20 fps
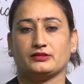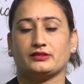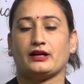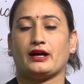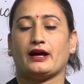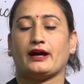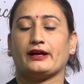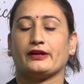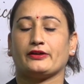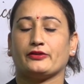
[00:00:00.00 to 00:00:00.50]

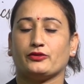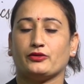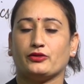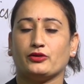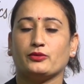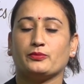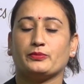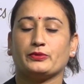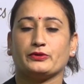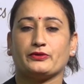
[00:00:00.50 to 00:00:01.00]
I
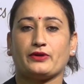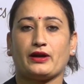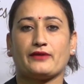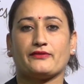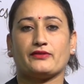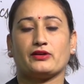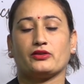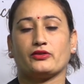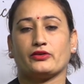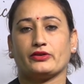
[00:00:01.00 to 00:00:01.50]
hope you have
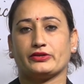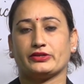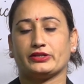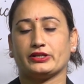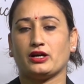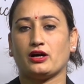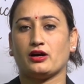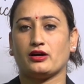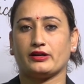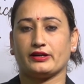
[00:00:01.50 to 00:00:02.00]
already
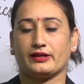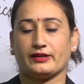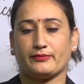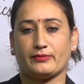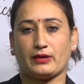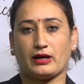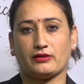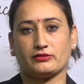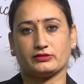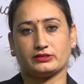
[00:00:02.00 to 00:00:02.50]
heard
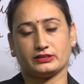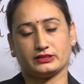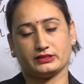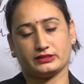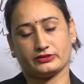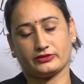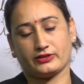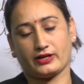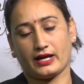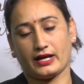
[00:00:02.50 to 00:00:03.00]
about it,
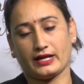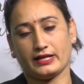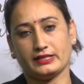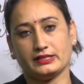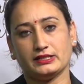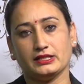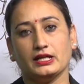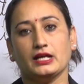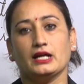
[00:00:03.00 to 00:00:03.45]
right?